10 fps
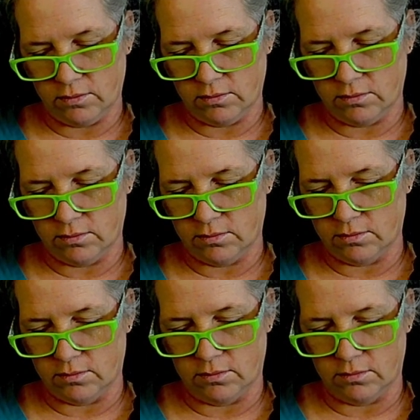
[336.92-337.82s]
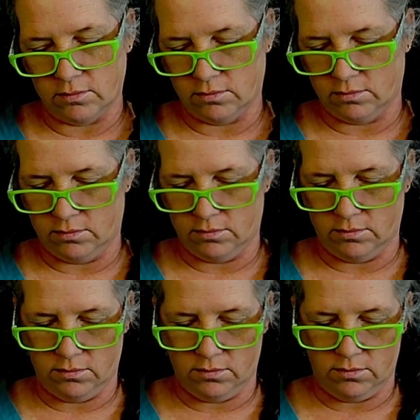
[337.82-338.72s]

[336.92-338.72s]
(no one is talking)